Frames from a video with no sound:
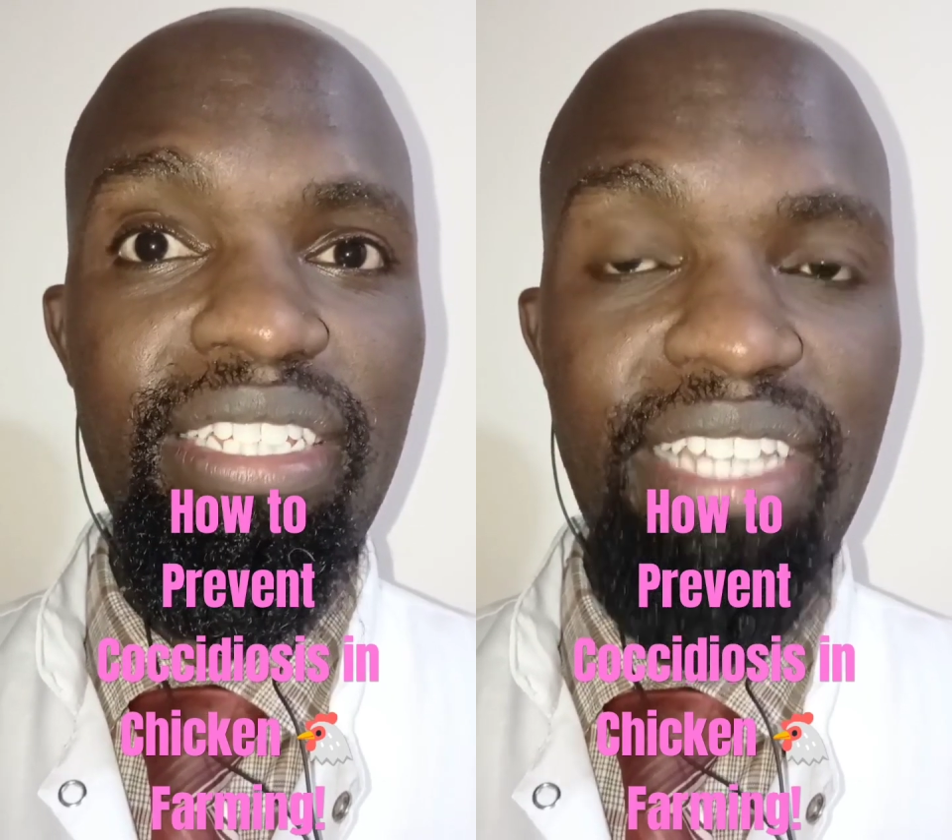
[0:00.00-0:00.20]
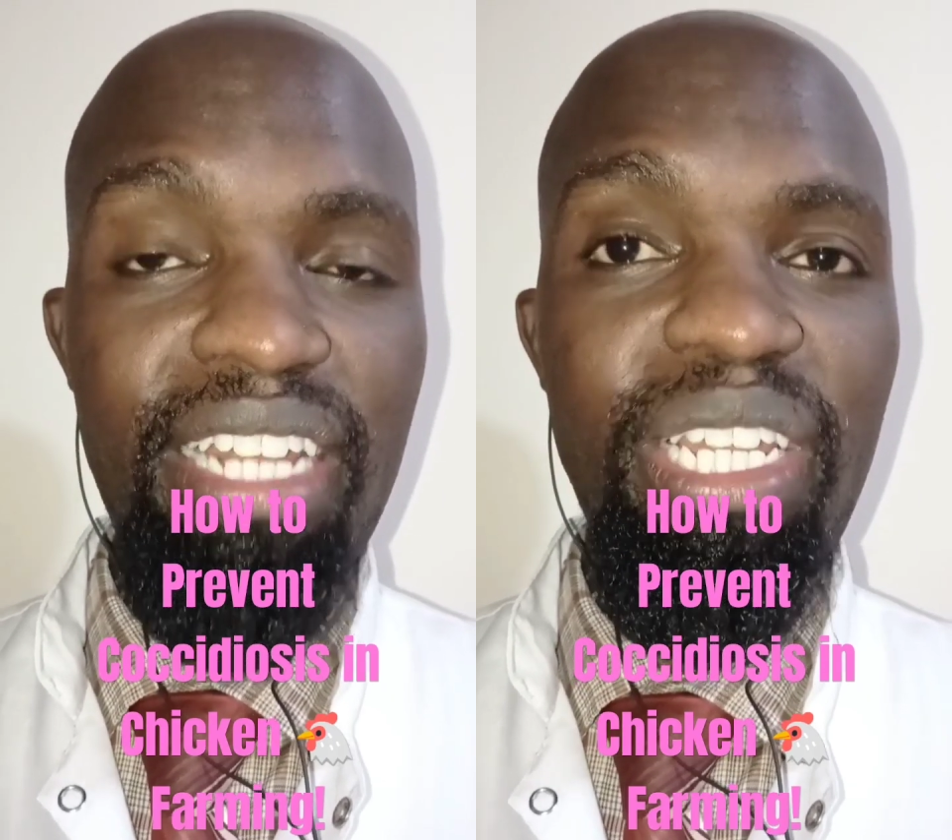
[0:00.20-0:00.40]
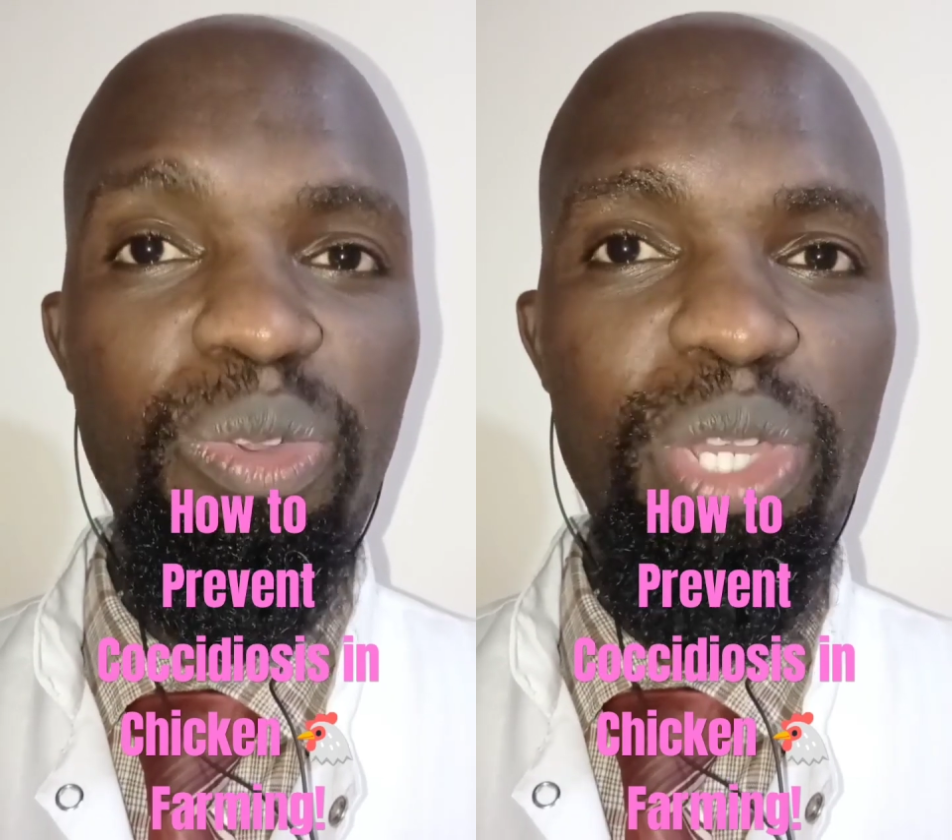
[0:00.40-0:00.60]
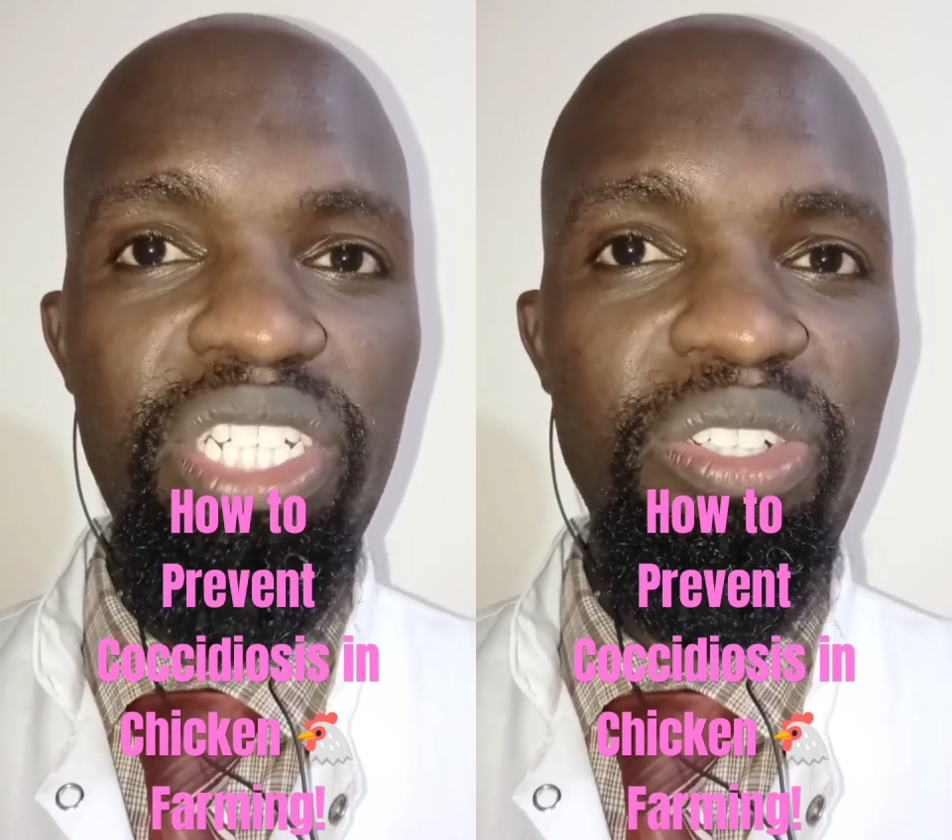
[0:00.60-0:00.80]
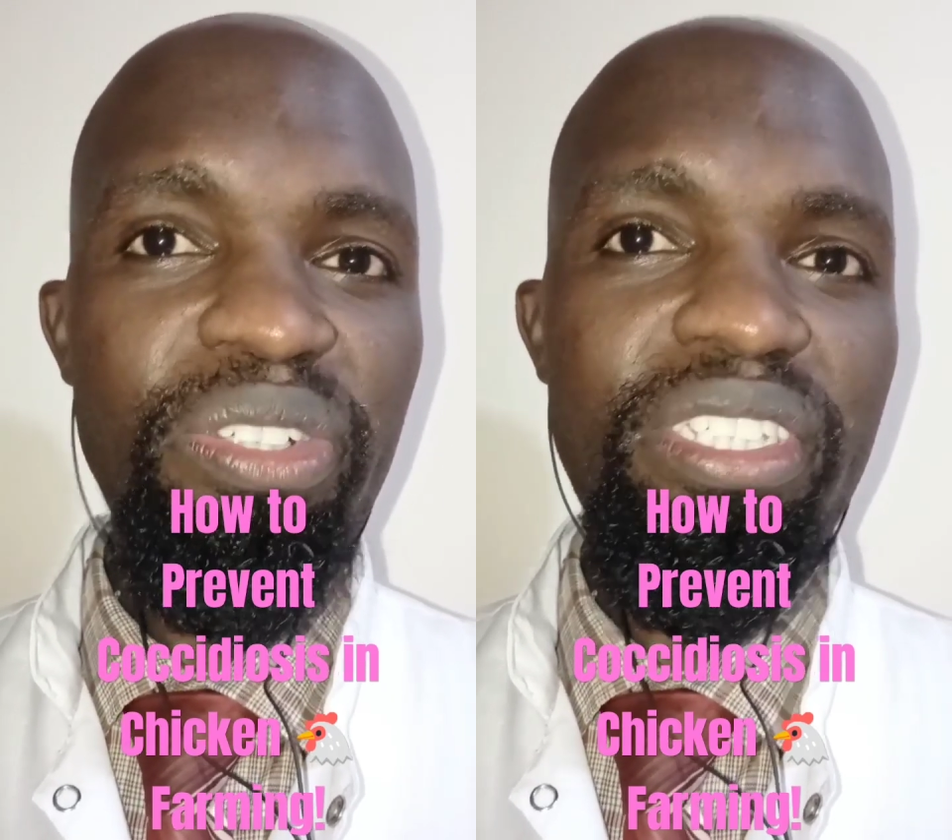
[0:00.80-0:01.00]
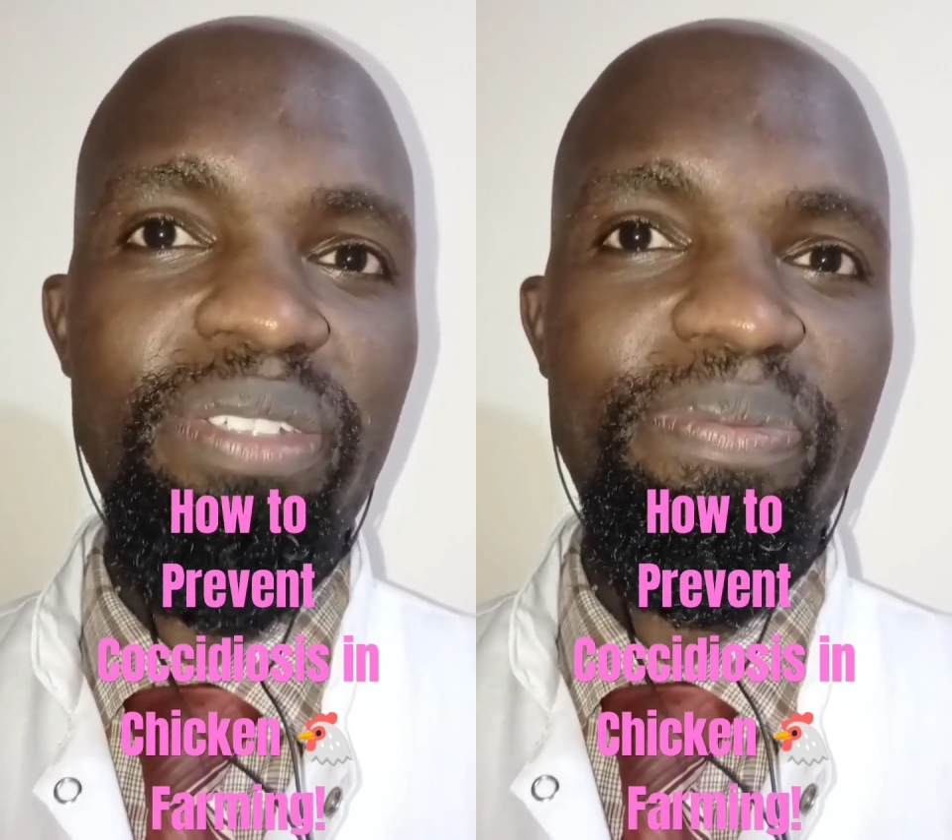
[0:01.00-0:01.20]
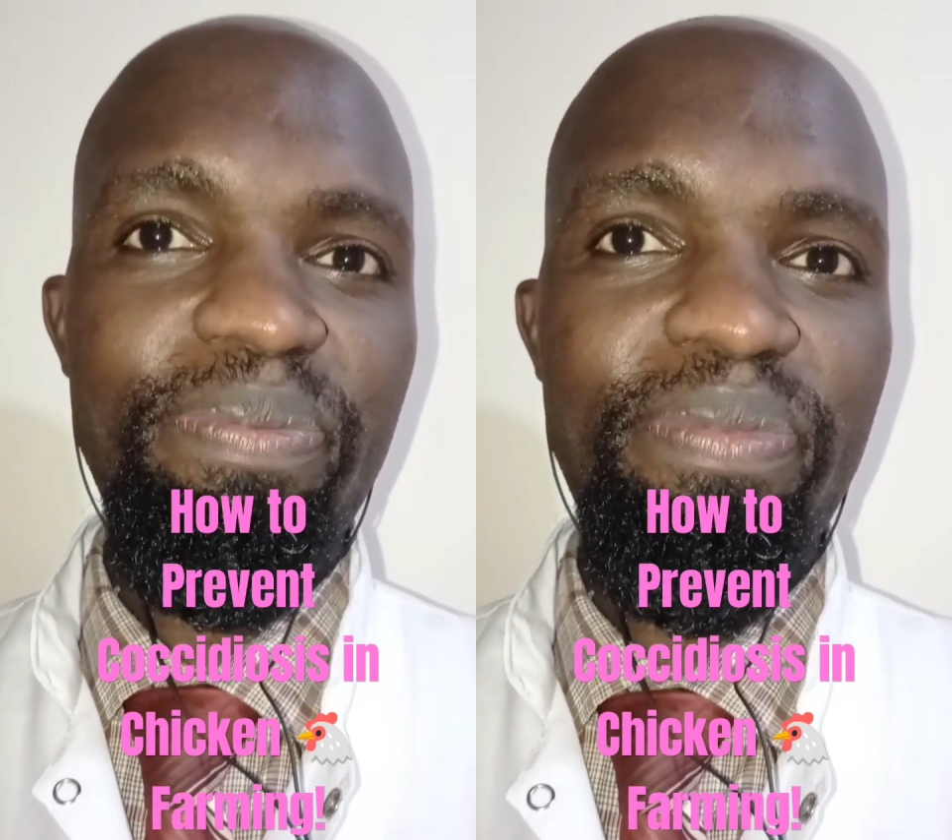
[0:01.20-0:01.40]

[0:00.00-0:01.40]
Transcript: sudden weight loss